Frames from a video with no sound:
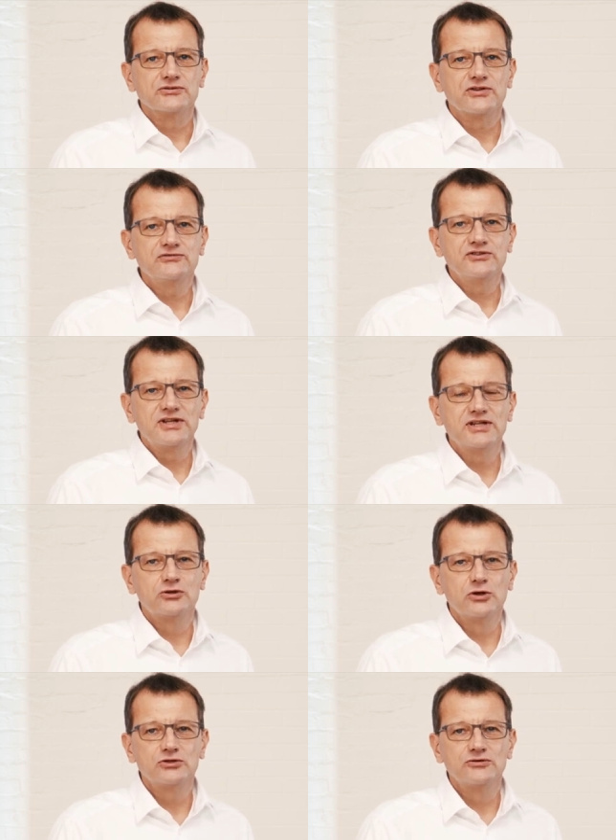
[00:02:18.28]
The safety
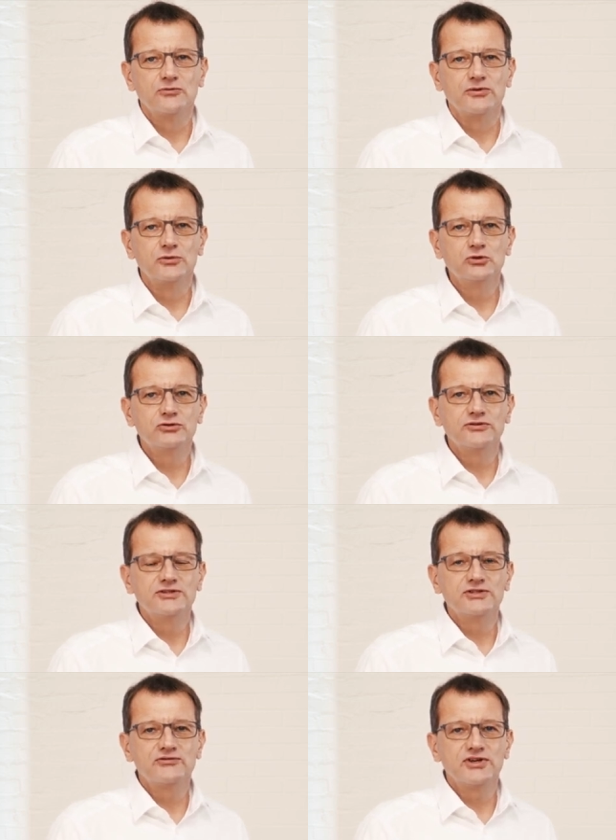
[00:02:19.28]
light curtain with
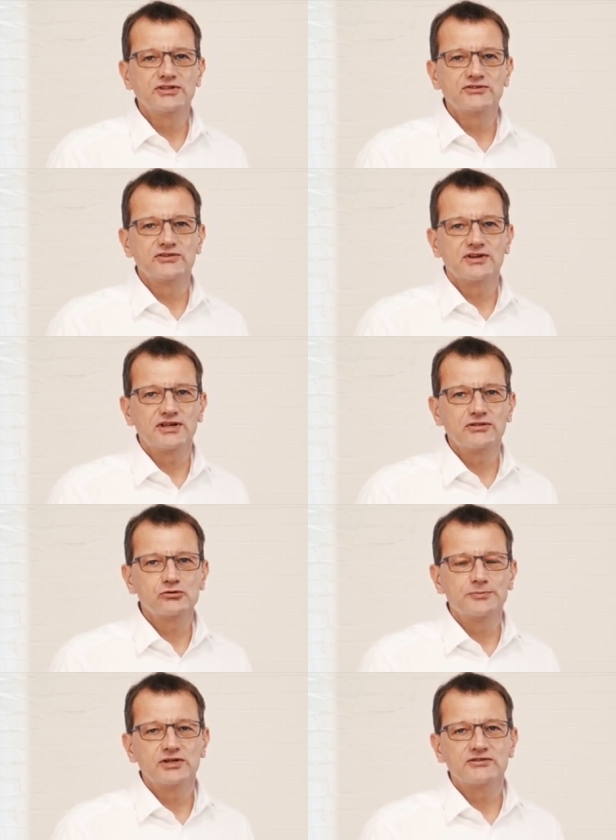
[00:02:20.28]
Bluetooth interface and
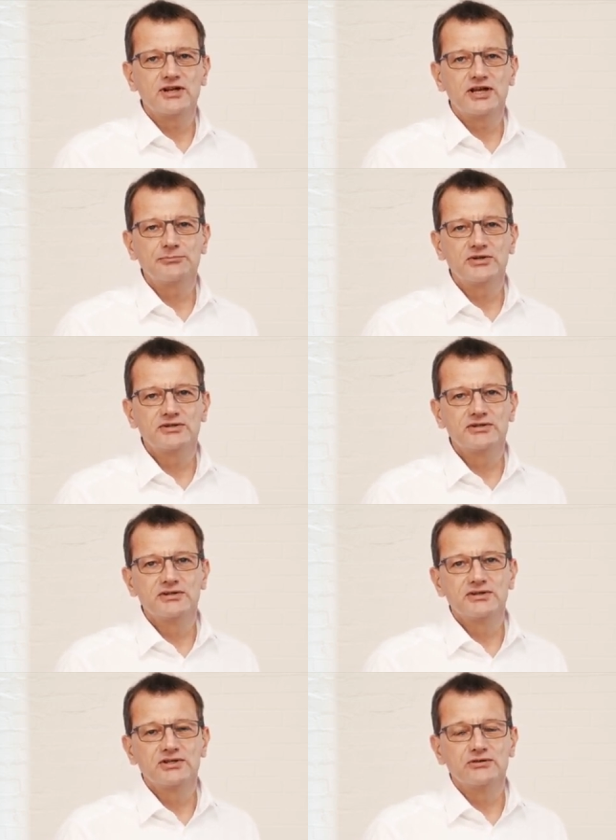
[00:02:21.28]
the Schmersal app
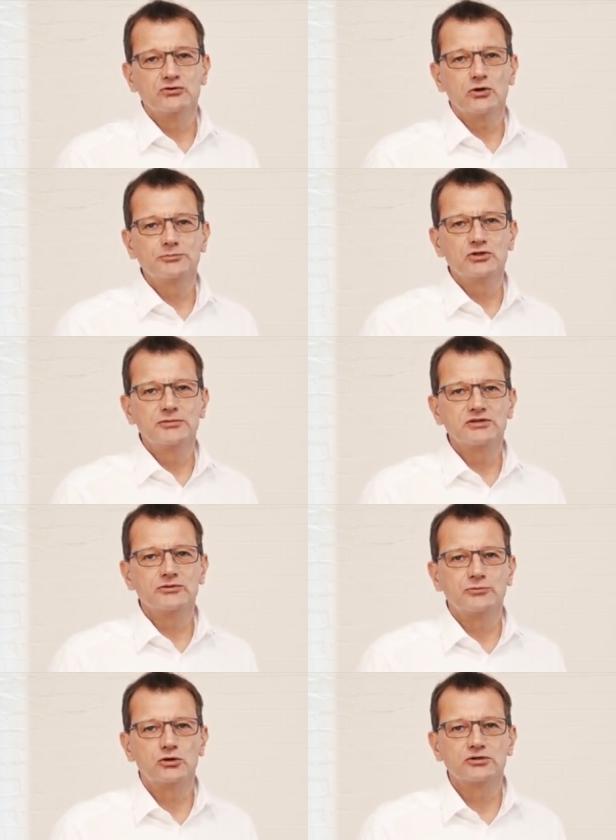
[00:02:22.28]
gives you
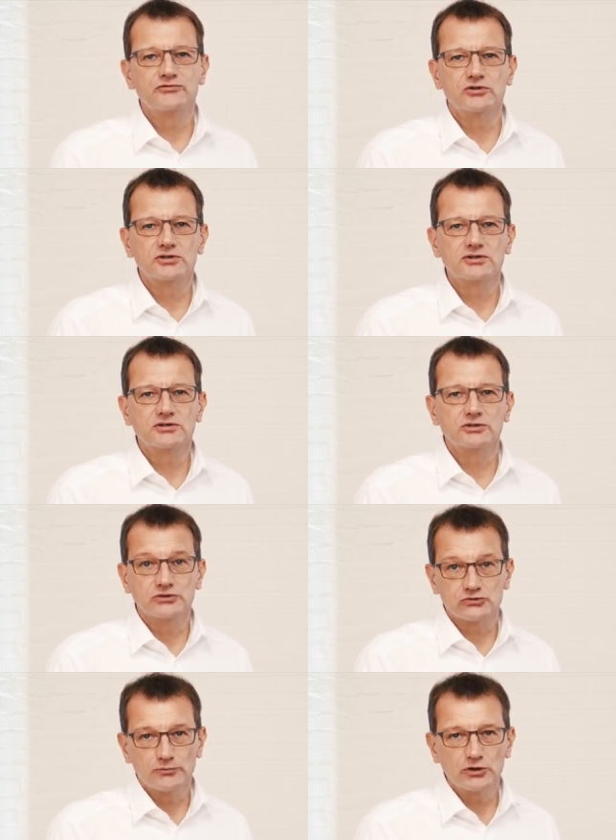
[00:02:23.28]
optimal support for
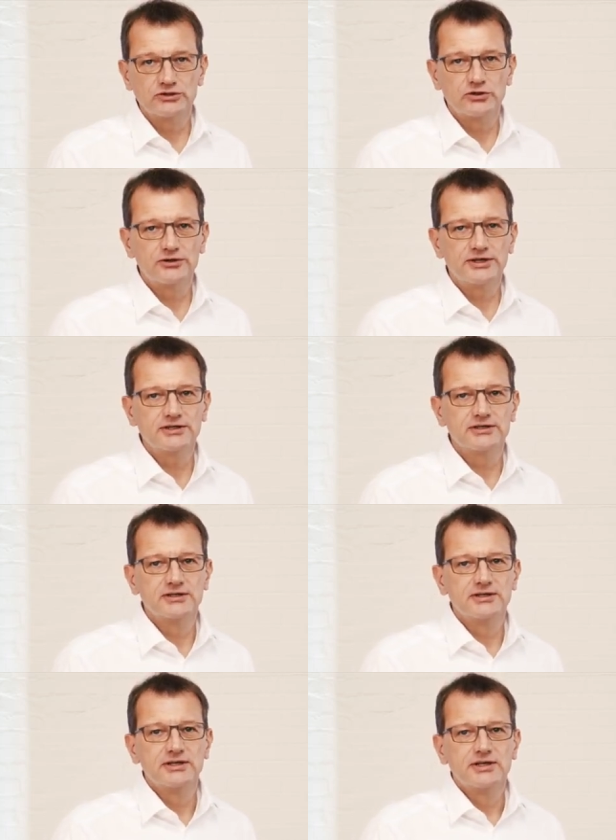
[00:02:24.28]
condition monitoring,
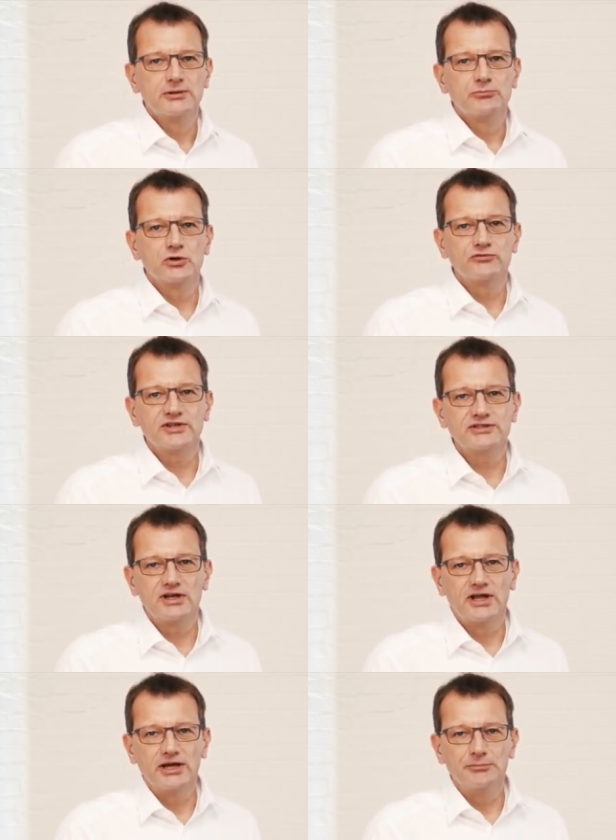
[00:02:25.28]

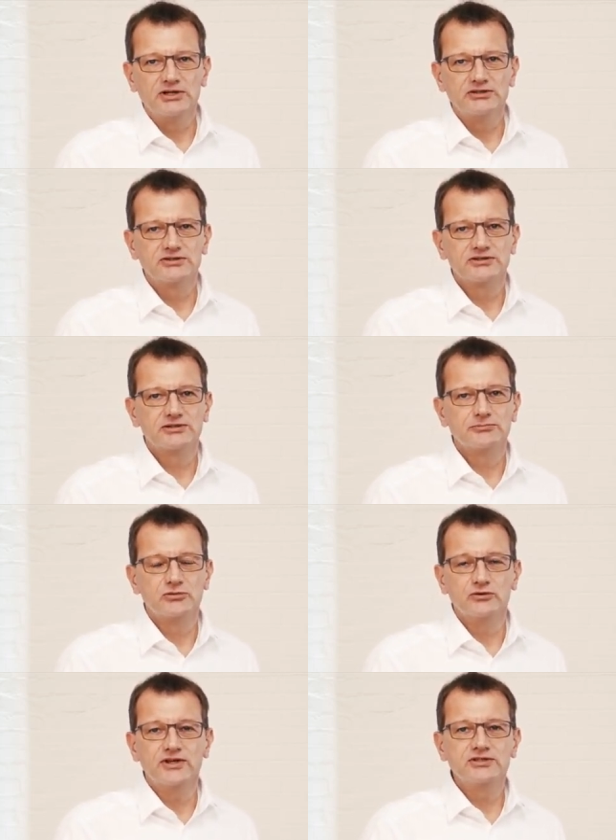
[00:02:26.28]
perfect alignment,
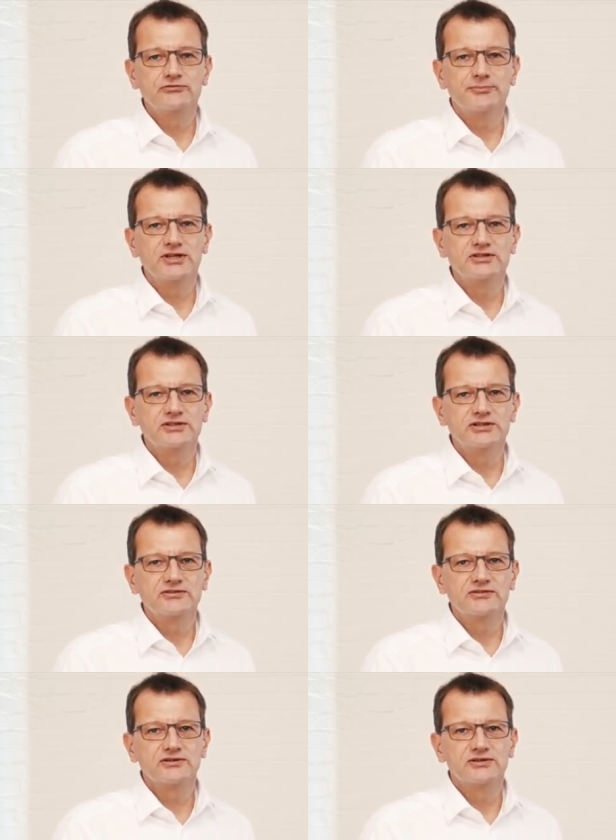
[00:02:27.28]
preventive
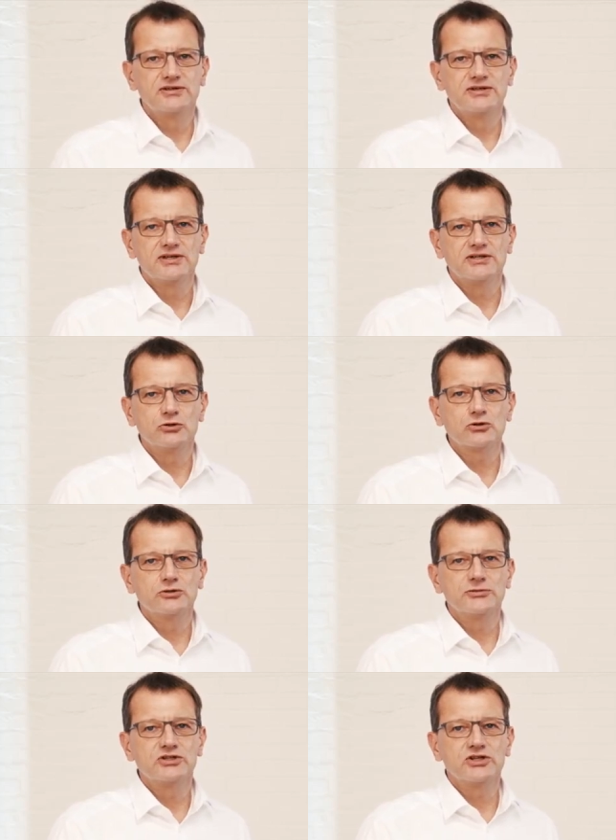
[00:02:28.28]
maintenance, and
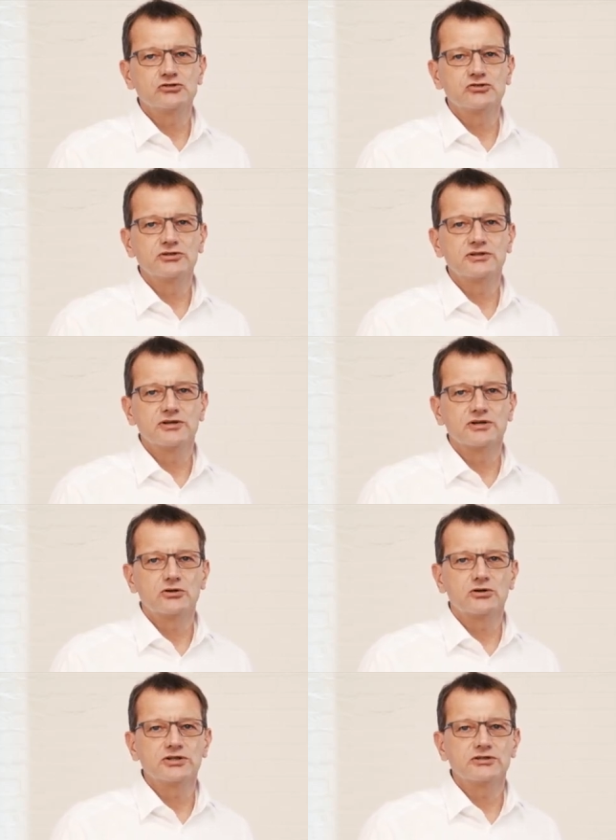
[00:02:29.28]
documentation
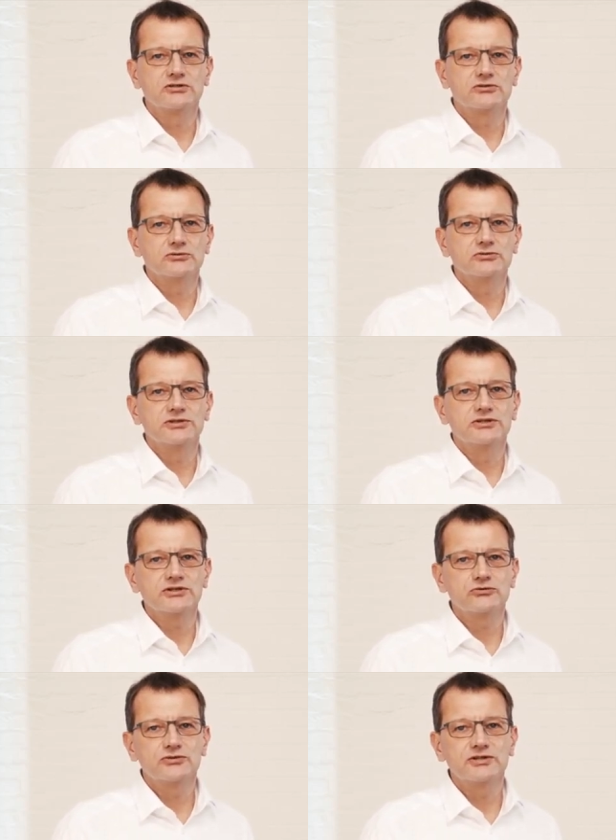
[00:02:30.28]
according to
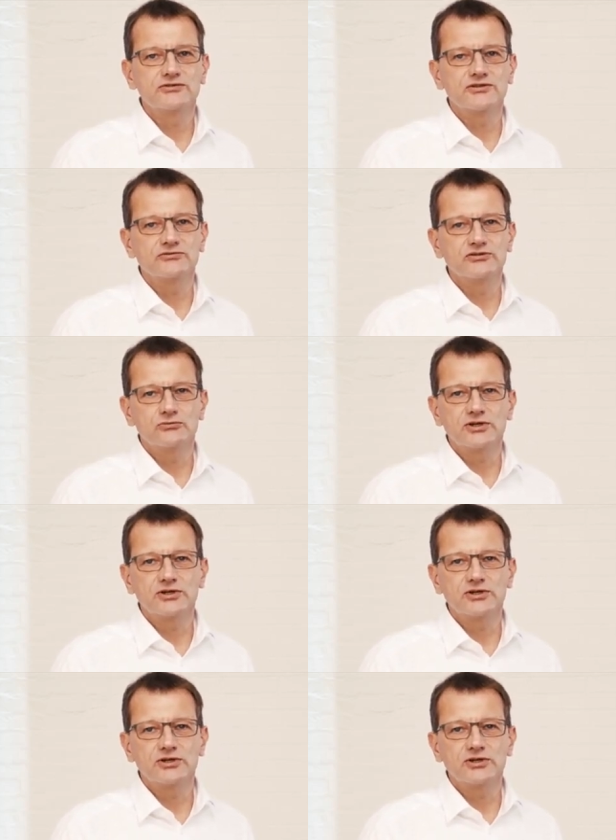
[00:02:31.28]
industrial safety